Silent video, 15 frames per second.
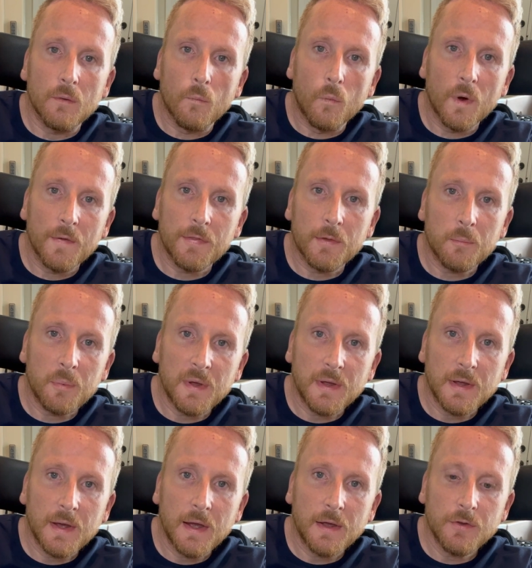what the
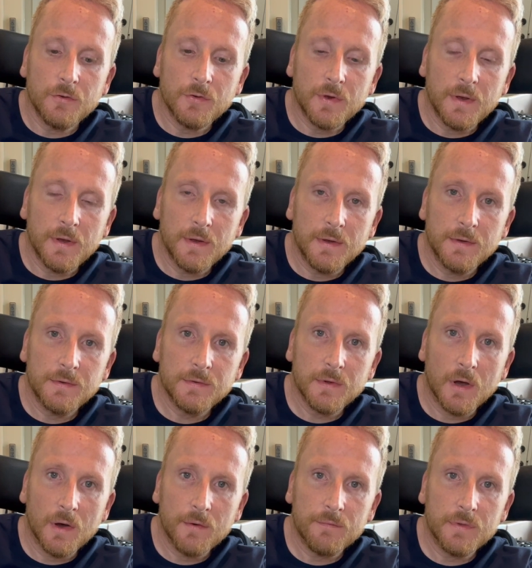pH is
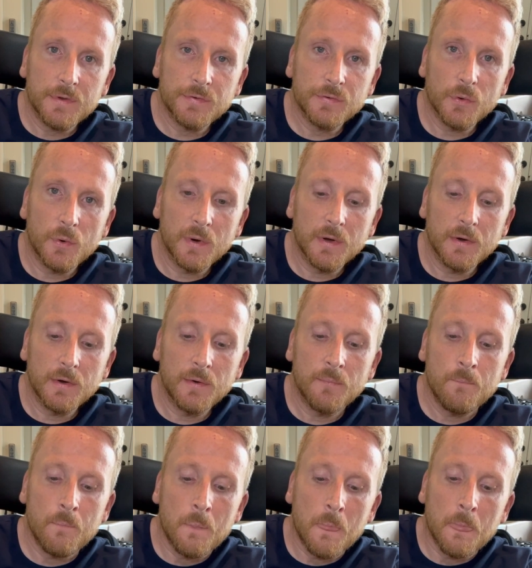of the soil.
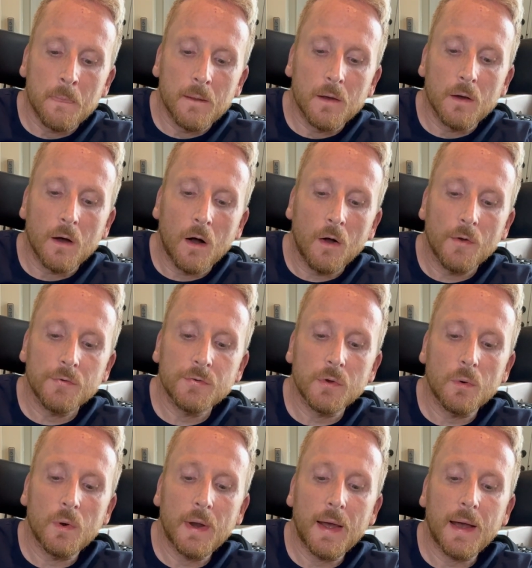
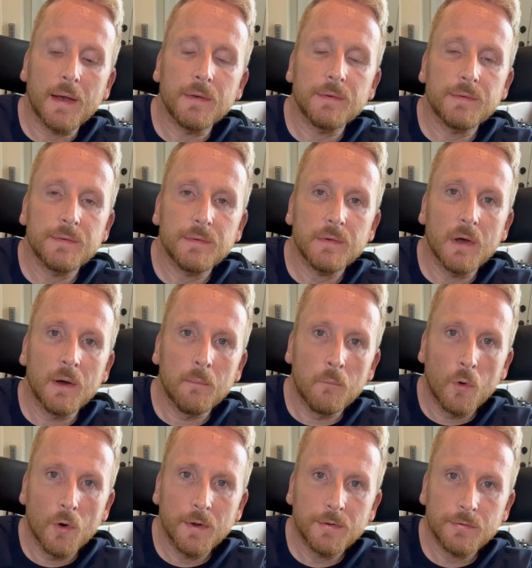Also, it has a
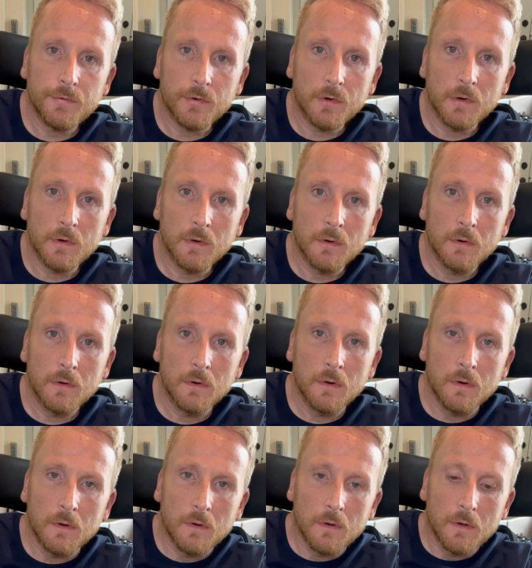moisture
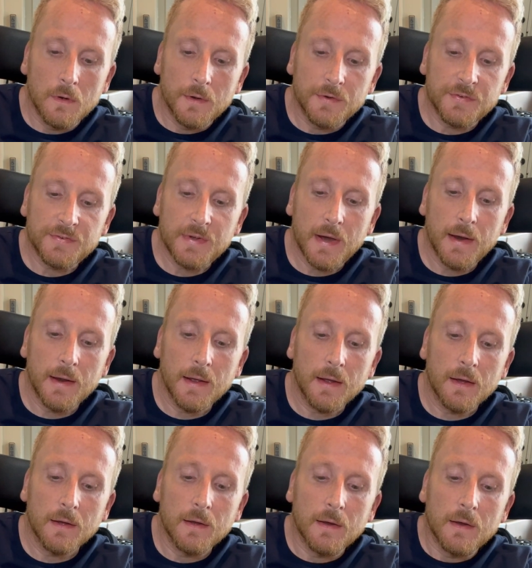setting.
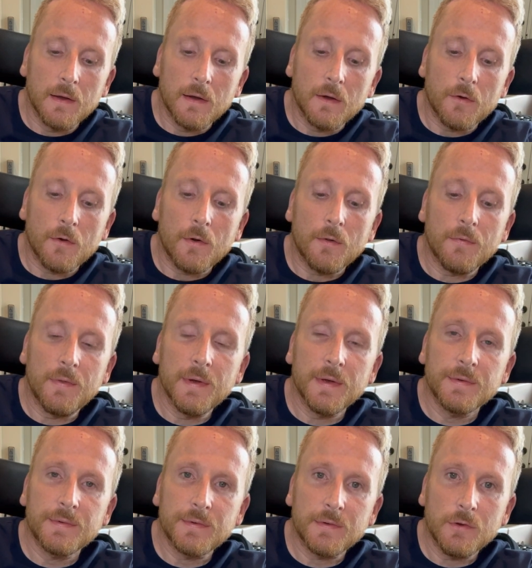
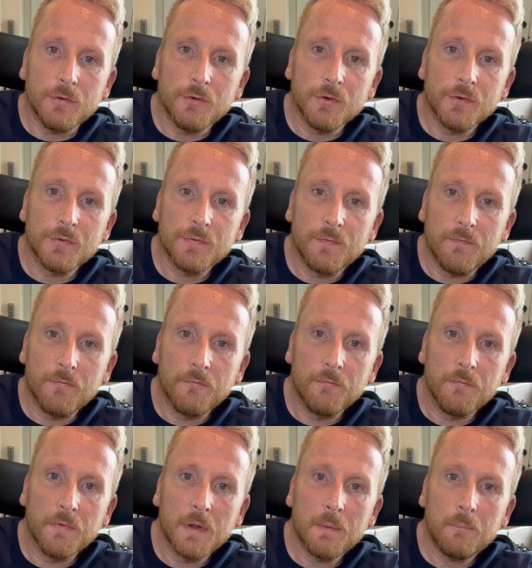This, you just
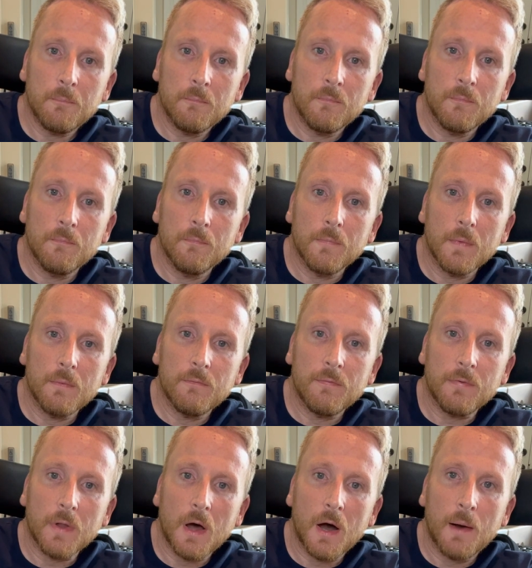flip
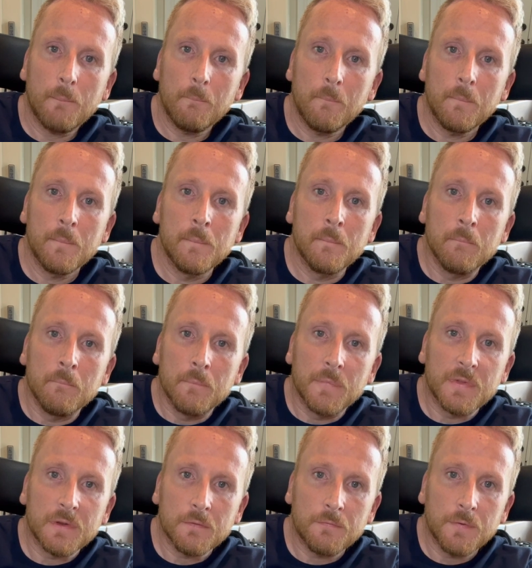flop
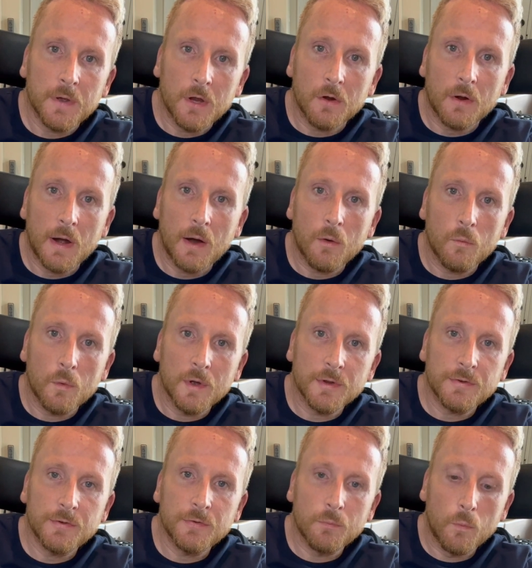to figure out
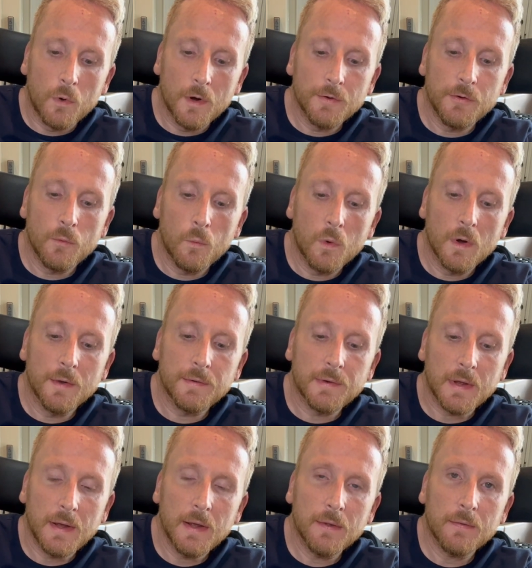which one you want to
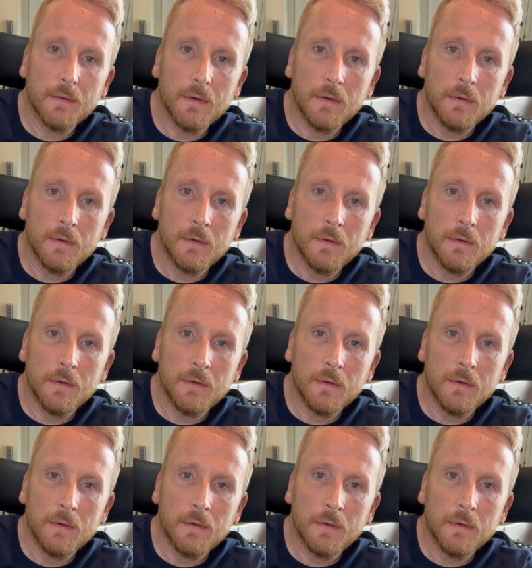get